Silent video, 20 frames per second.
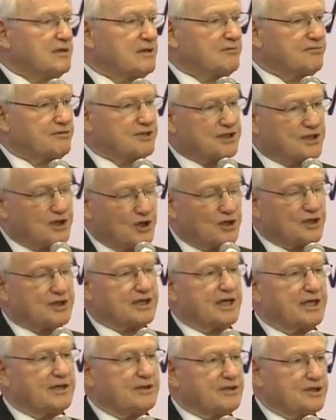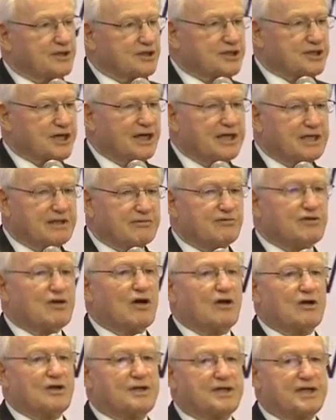facilitate the exchange of
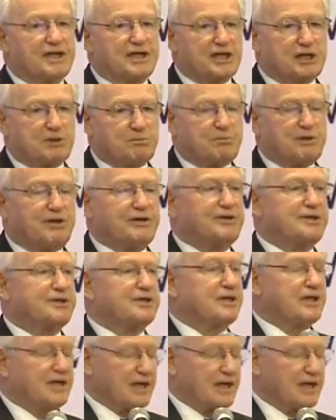knowledge and experience and